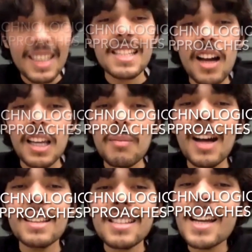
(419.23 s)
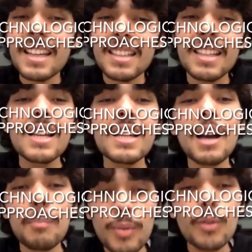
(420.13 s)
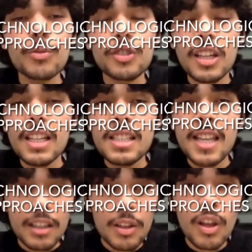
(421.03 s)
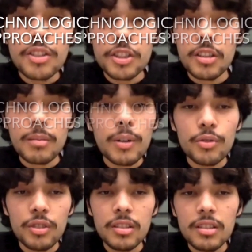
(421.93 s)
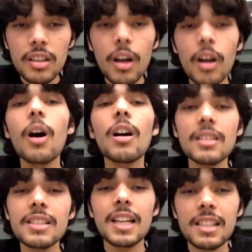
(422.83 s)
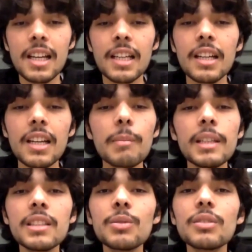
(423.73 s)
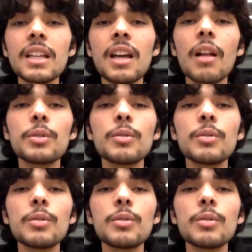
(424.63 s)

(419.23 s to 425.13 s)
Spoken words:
Talking about the second approach, technological approaches. On the tech side, many tools can help you